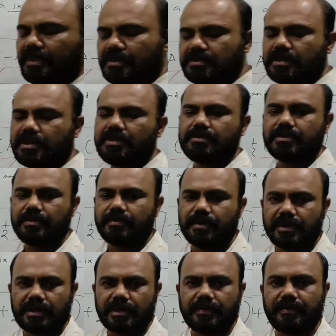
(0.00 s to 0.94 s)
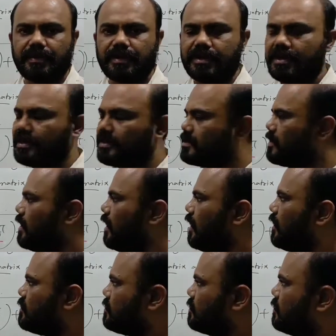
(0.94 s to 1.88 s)
skew symmetric matrix.
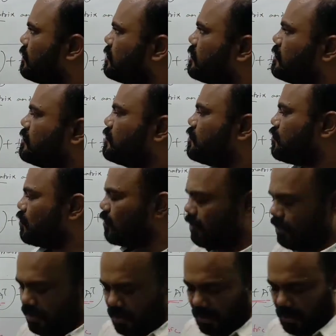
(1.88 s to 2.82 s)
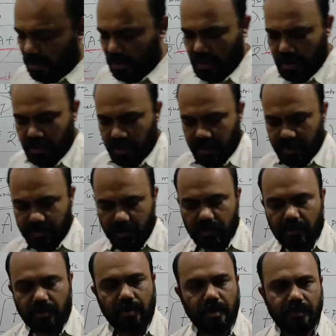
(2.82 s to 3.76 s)
So this is true. I am
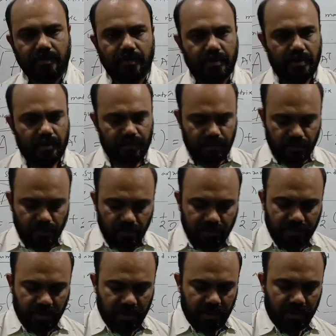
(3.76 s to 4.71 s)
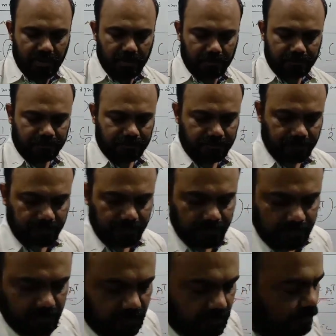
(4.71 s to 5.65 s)
not going for the proof here.
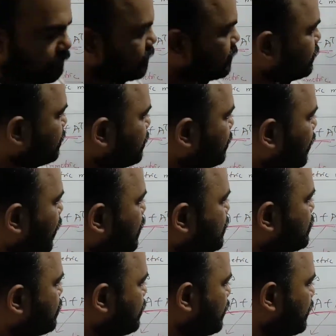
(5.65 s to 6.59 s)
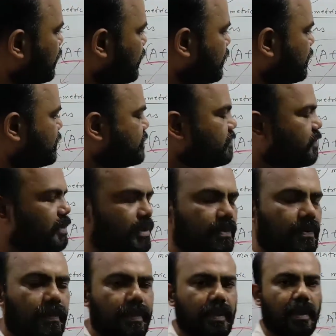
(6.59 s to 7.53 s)
So in this
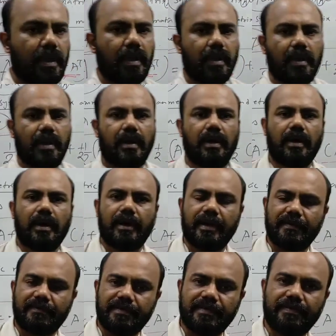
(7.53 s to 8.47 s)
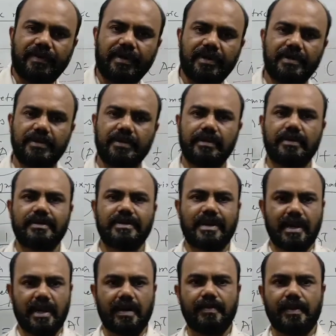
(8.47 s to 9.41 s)
video I have defined
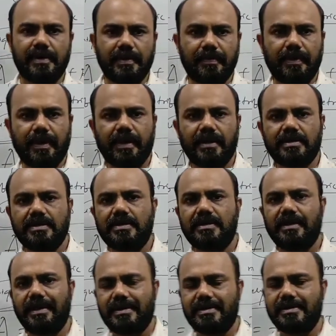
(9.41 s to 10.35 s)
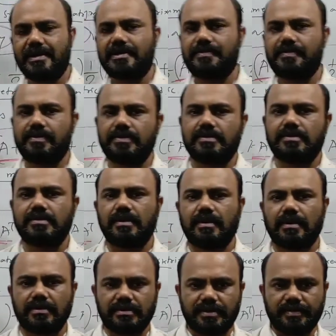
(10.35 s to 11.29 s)
scalar multiplication, then transpose,
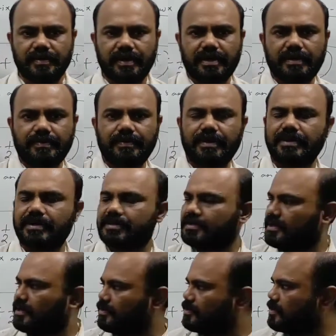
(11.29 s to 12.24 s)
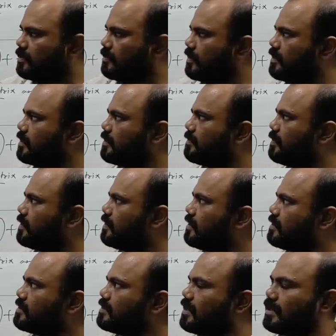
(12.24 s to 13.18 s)
symmetric matrix, skew symmetric
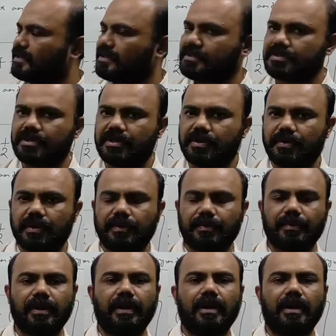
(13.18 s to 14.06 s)
matrix, and this theorem.